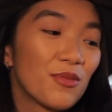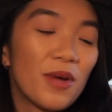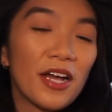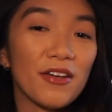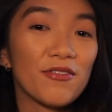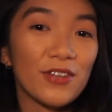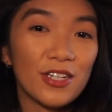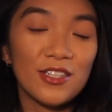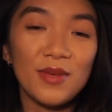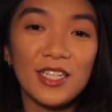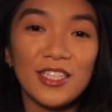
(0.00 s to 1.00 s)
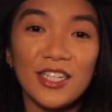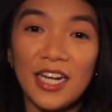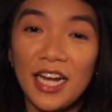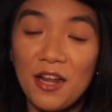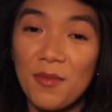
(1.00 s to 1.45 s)
My first semester
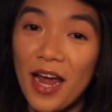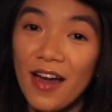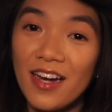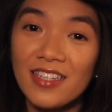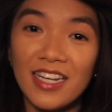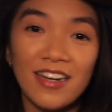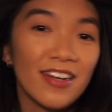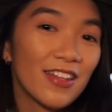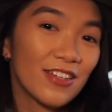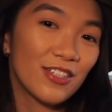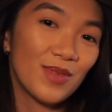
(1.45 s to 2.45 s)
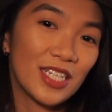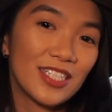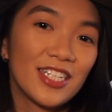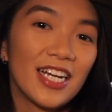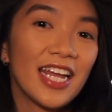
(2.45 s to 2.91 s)
in Paris and another
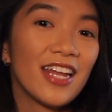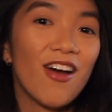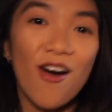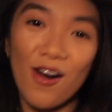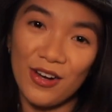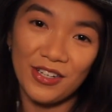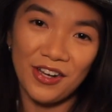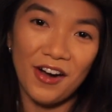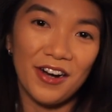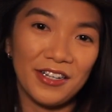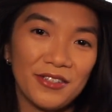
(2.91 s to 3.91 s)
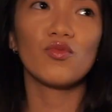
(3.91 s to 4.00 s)
semester in Hong Kong.